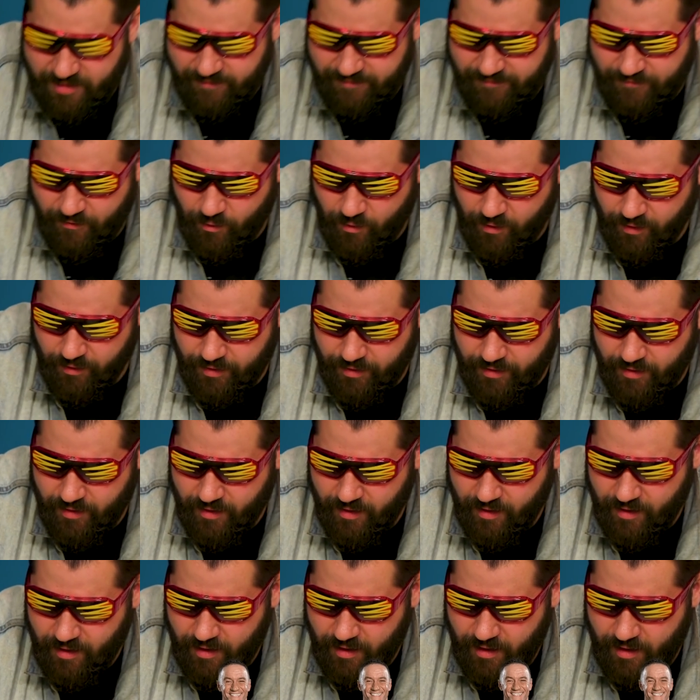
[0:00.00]
the fourth?
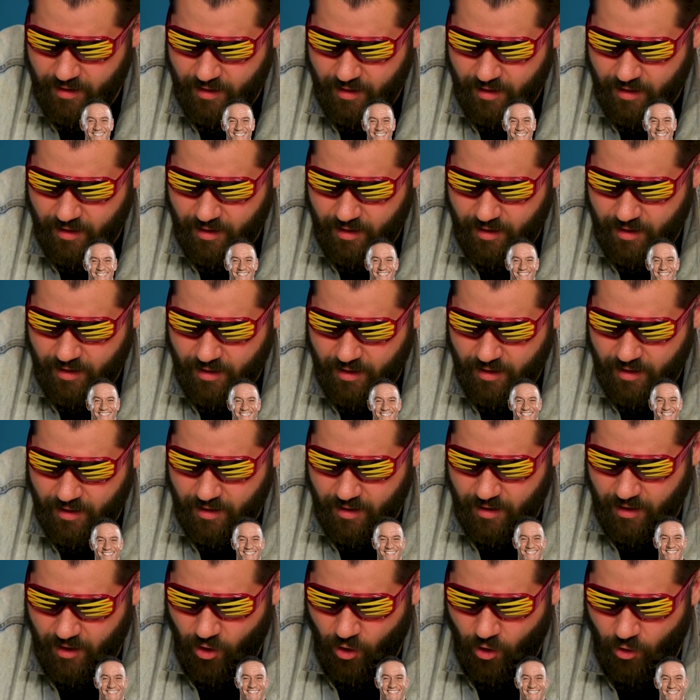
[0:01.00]

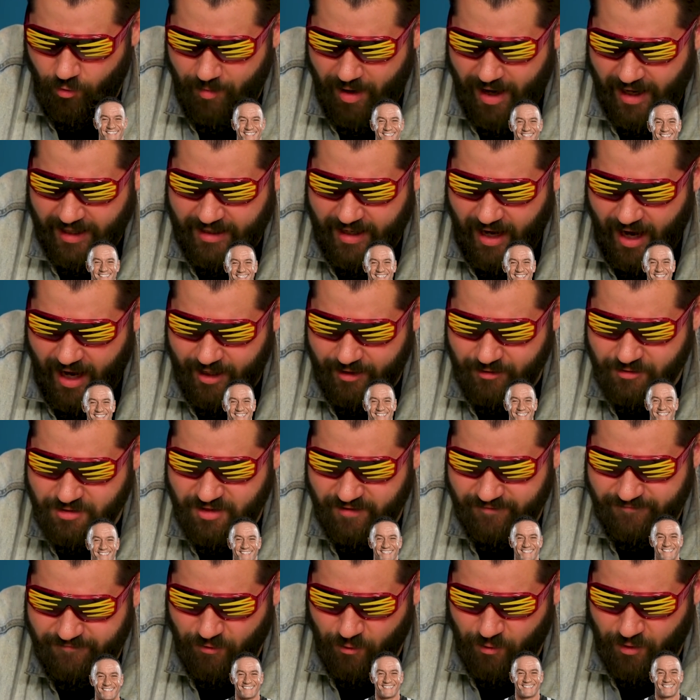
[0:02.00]
Oh my God, who's
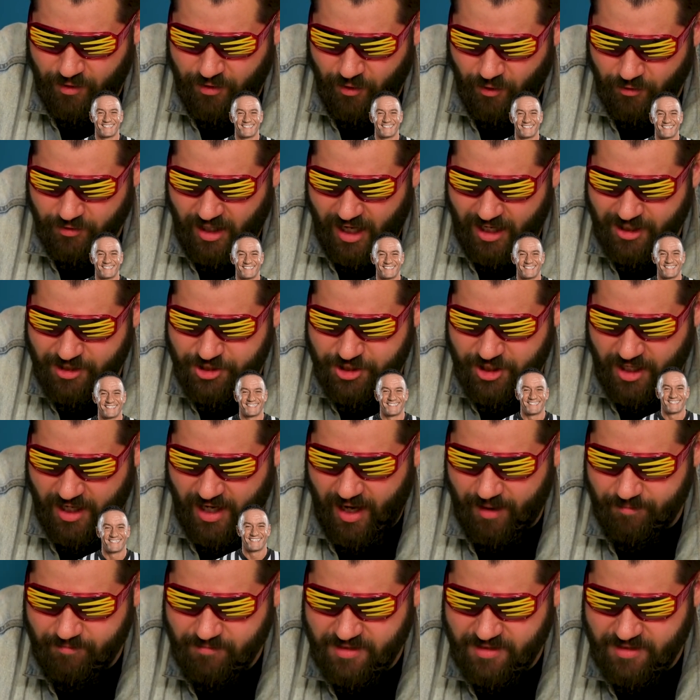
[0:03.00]
the fourth? Hold on, shut up.